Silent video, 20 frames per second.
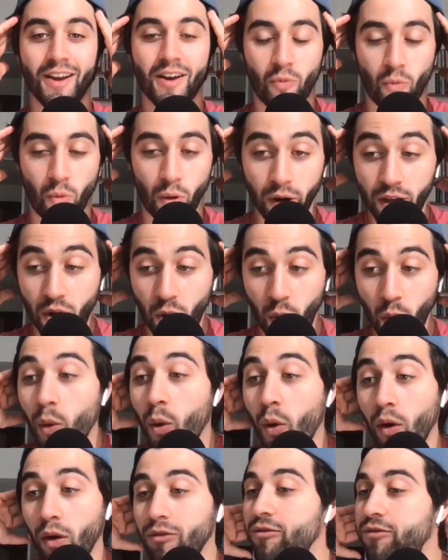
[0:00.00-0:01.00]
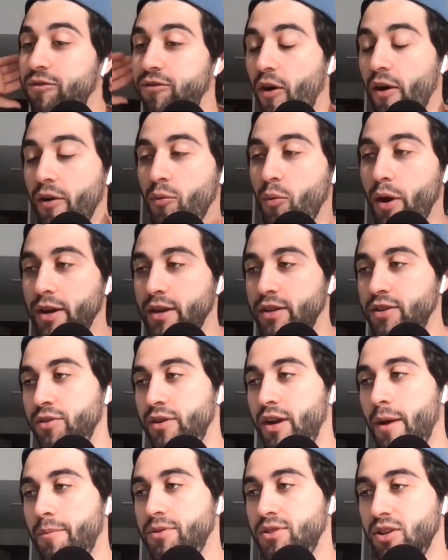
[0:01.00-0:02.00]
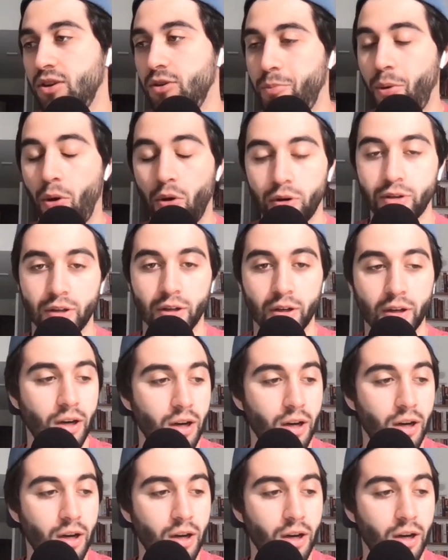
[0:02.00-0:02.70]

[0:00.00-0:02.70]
What a cool, fun way to do an episode, Parker.